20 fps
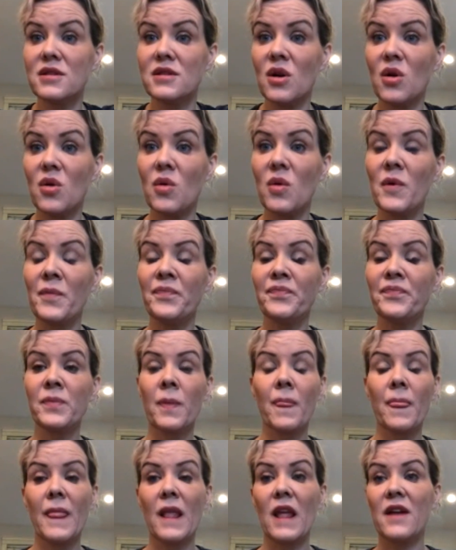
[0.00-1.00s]
so
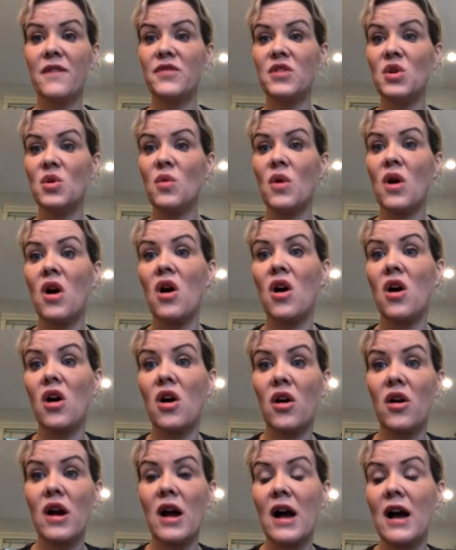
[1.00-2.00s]
if you
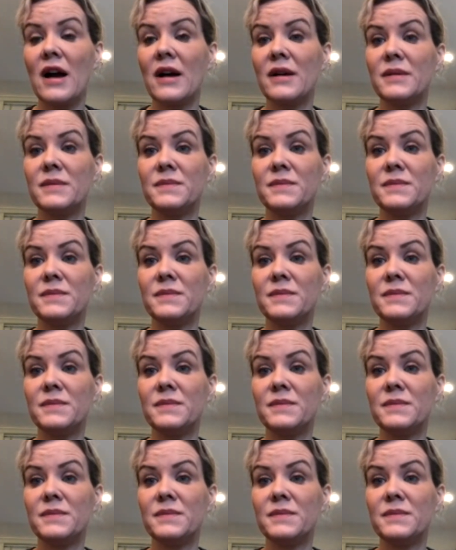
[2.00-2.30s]
are